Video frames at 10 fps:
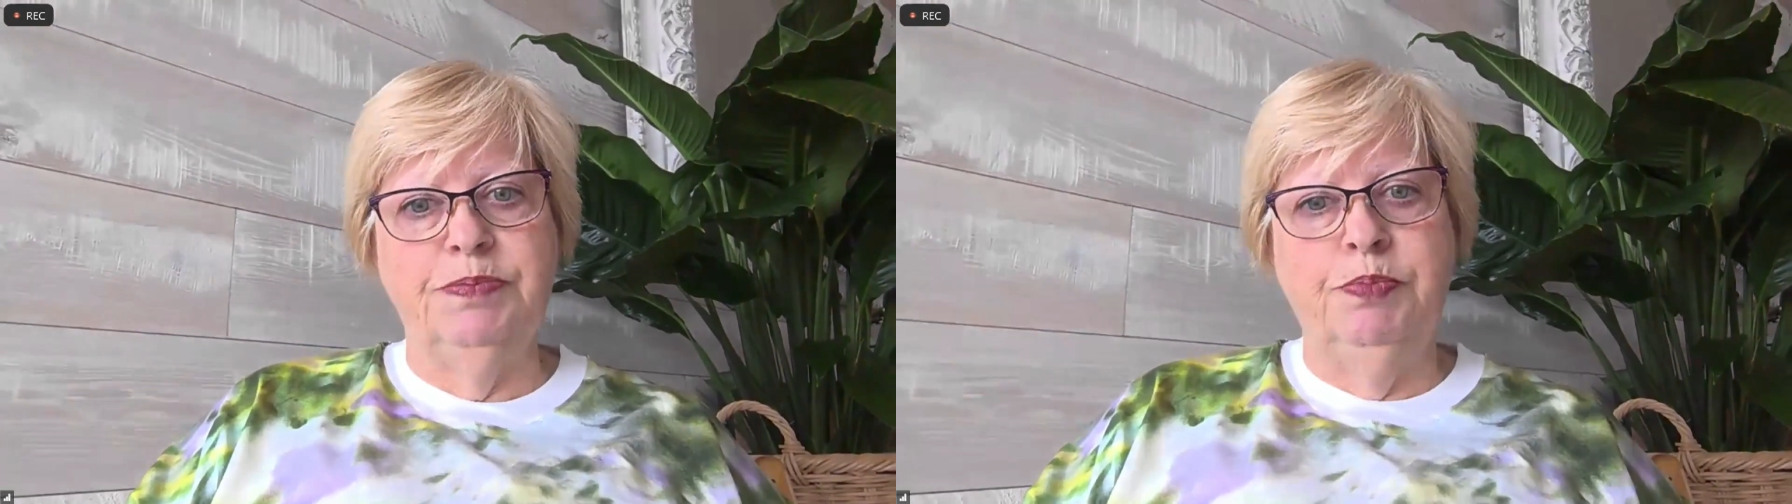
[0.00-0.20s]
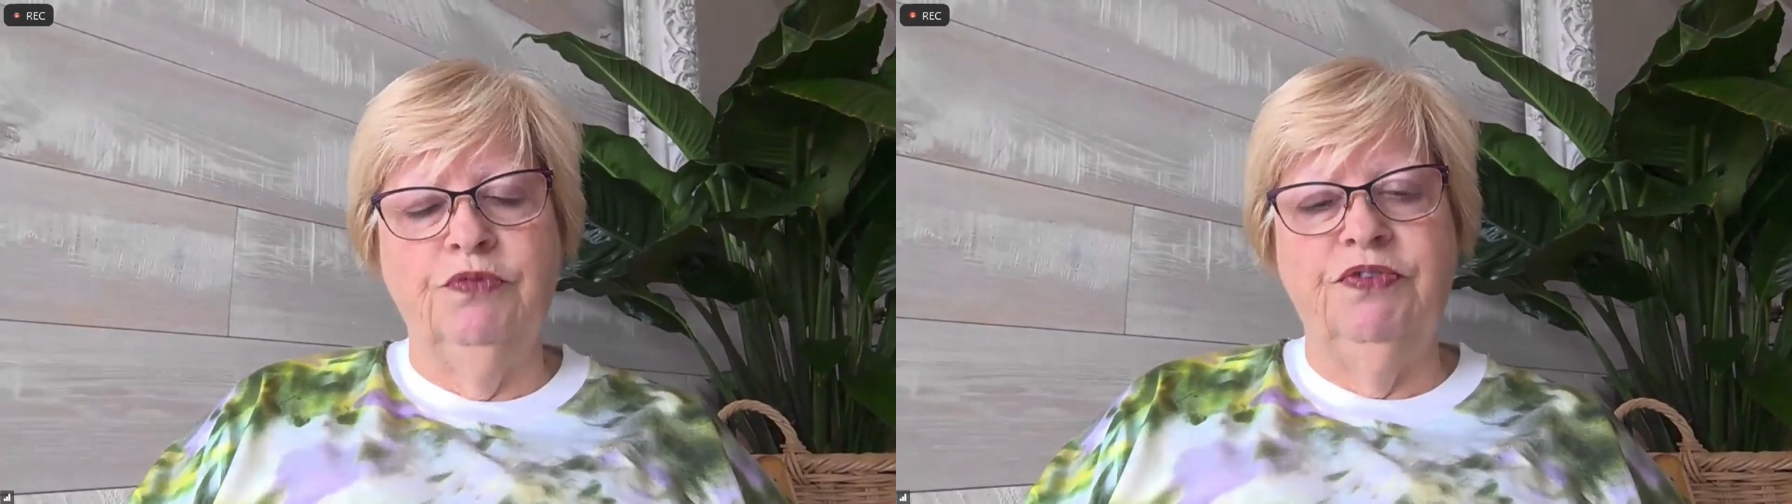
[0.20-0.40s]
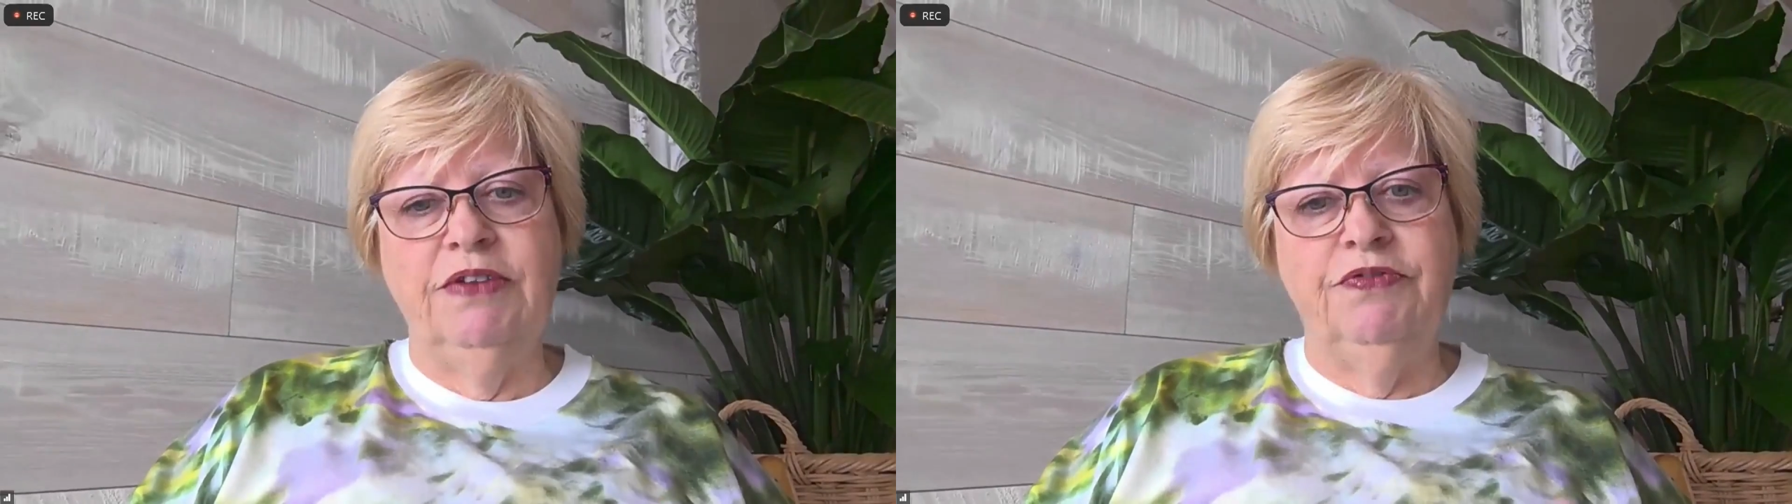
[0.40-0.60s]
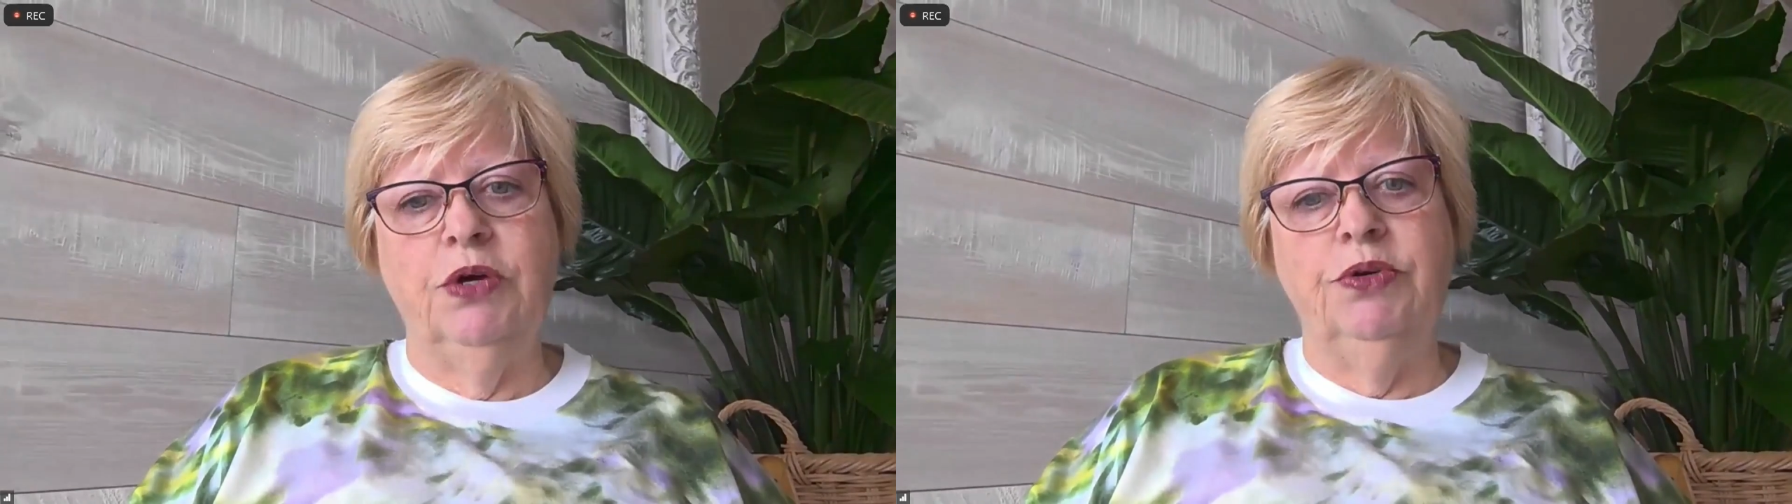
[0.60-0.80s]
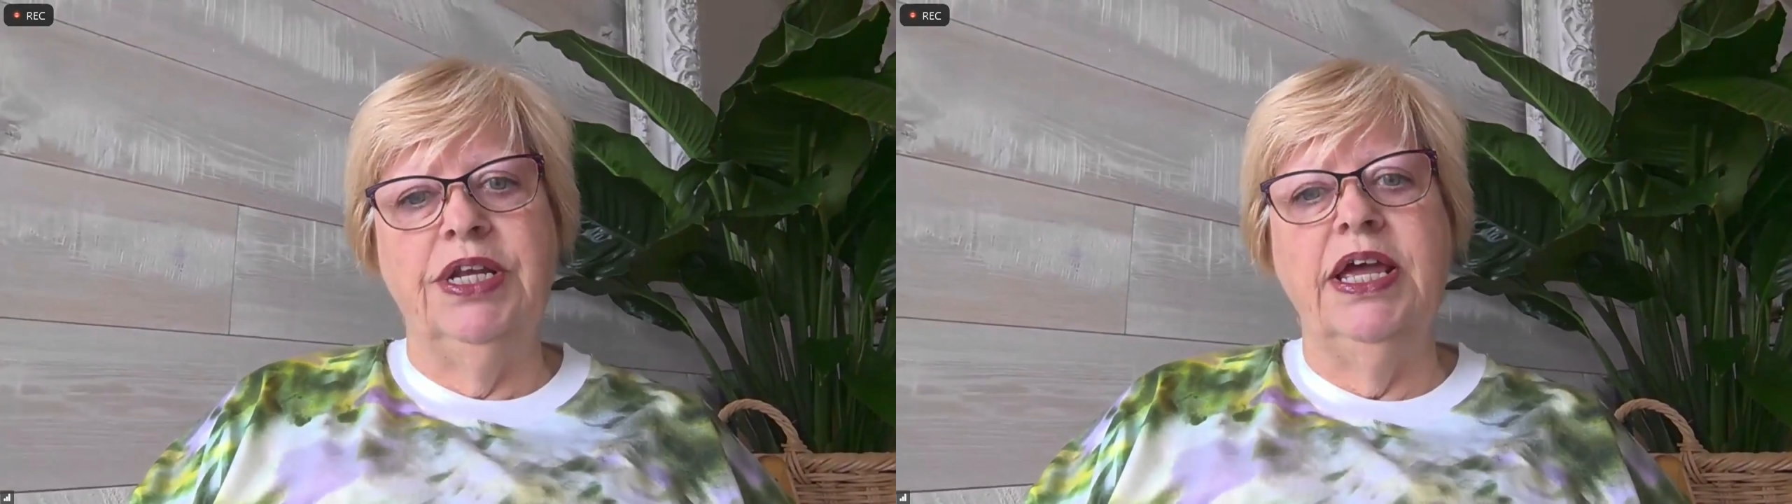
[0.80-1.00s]
Brooke Van
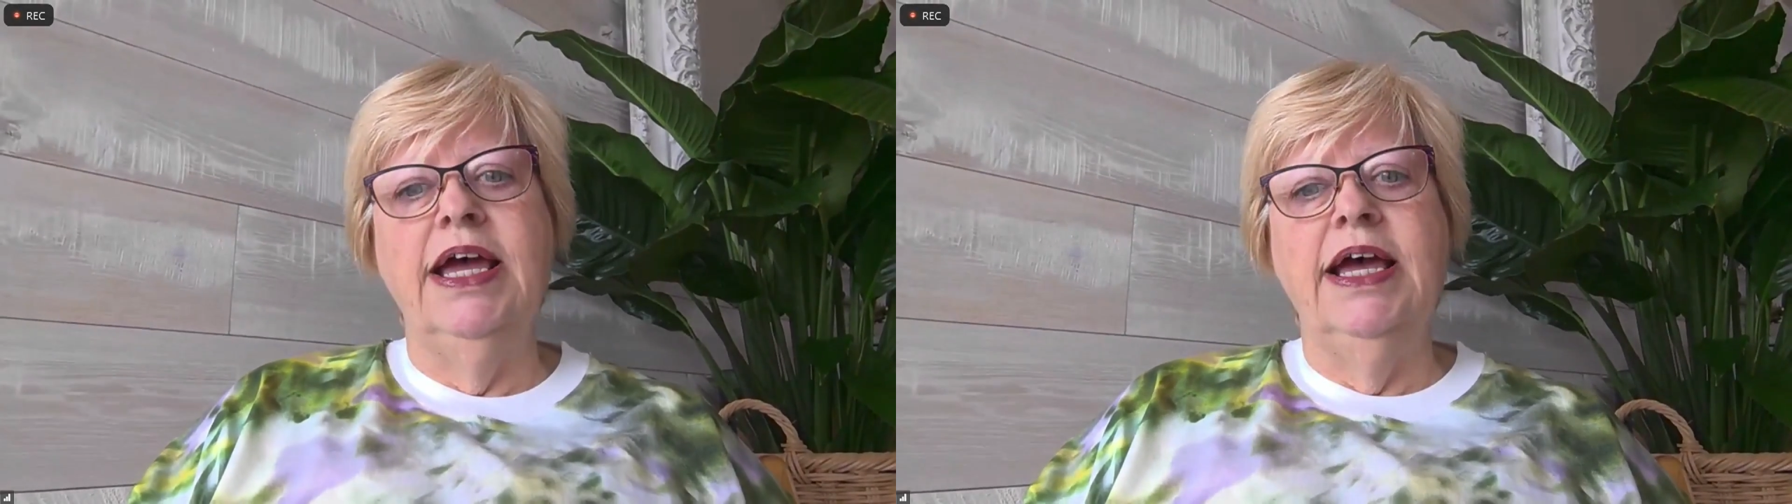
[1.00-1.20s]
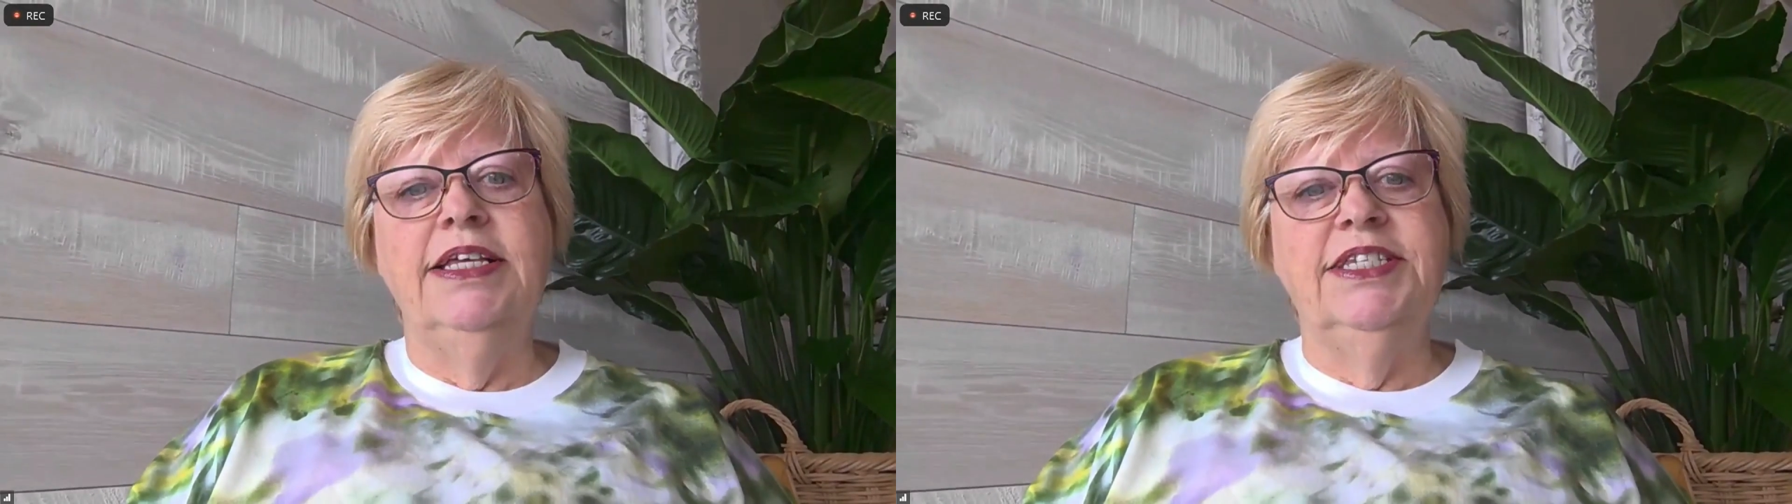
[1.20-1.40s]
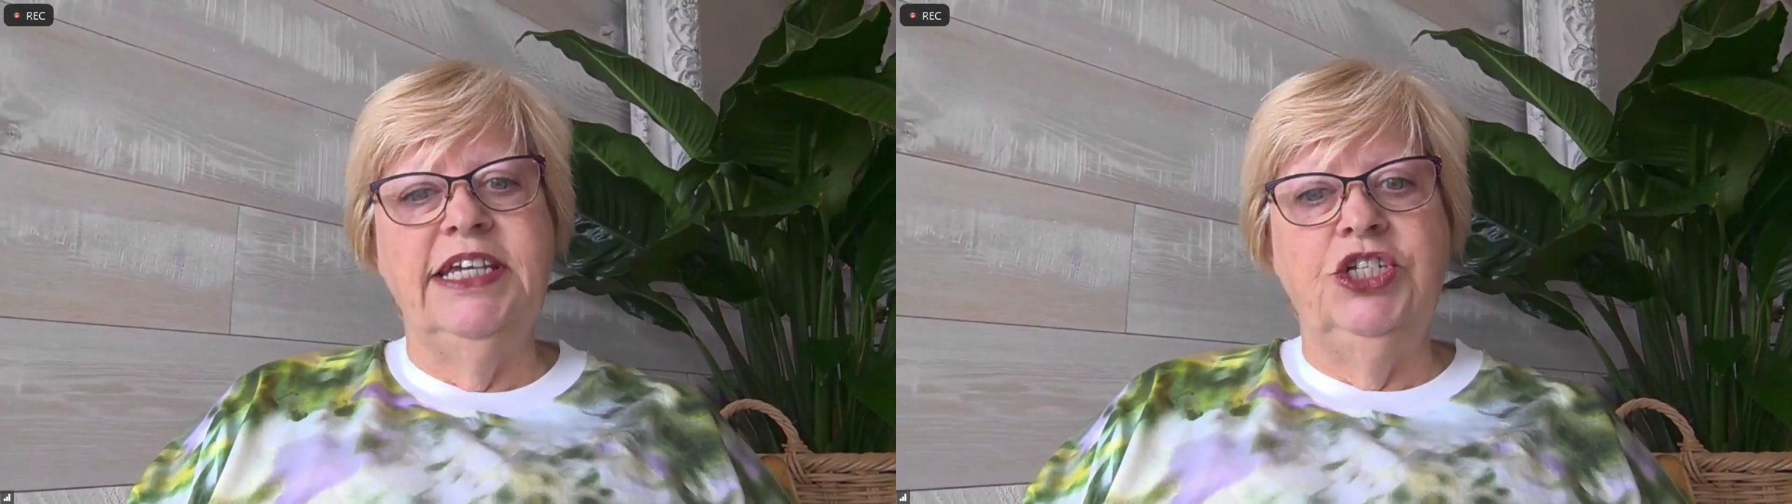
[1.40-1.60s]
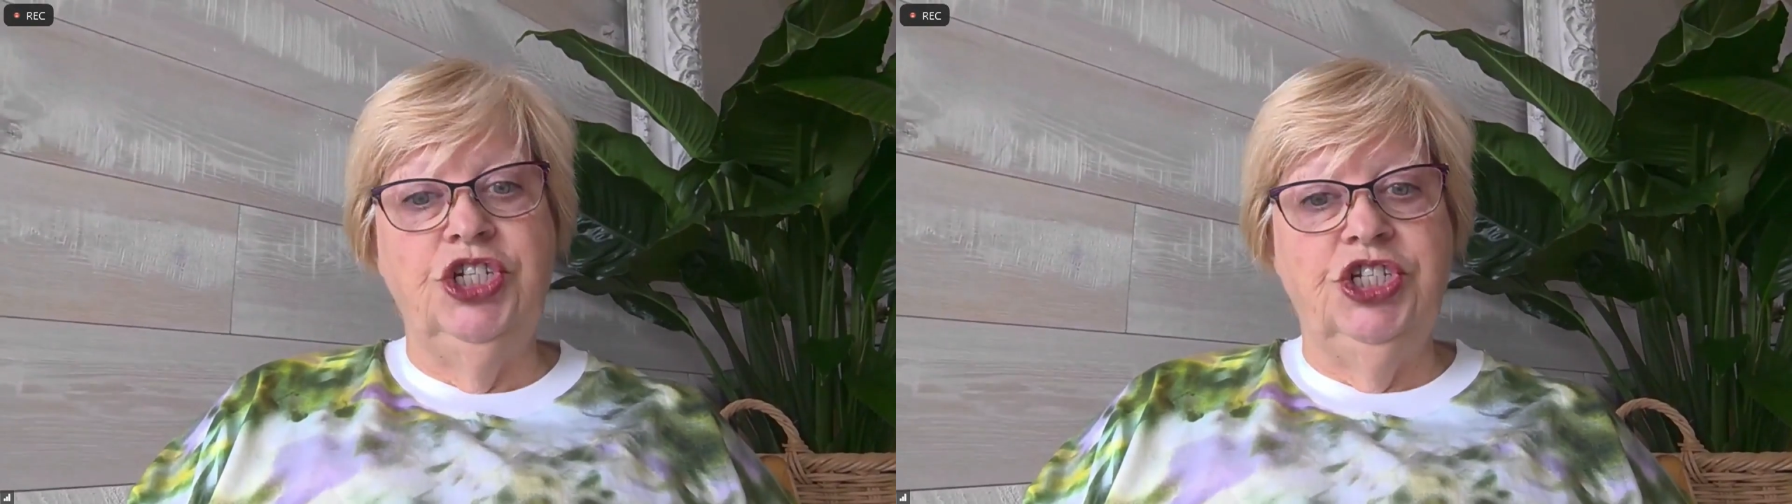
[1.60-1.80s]
Velden said